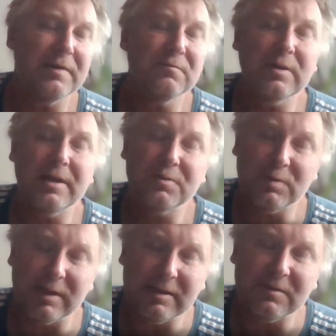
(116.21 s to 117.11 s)
I would like
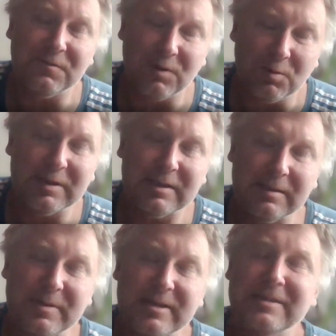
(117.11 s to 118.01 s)
to let it flow a
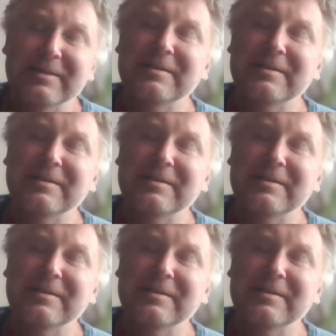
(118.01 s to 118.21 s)
little bit.